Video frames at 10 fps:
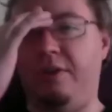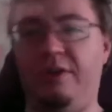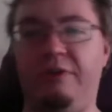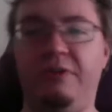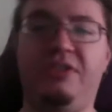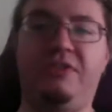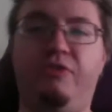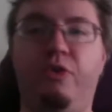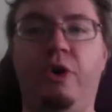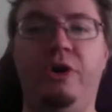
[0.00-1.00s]
there was
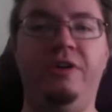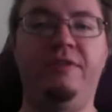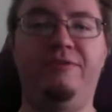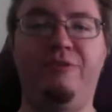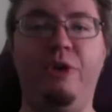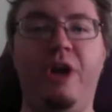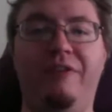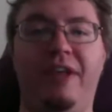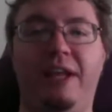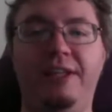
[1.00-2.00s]
four four
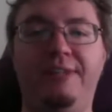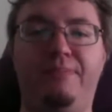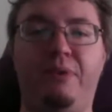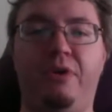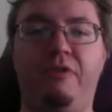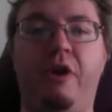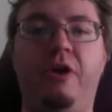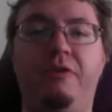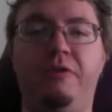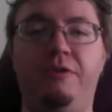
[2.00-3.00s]
novellas per
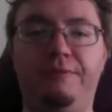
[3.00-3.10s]
chronicle.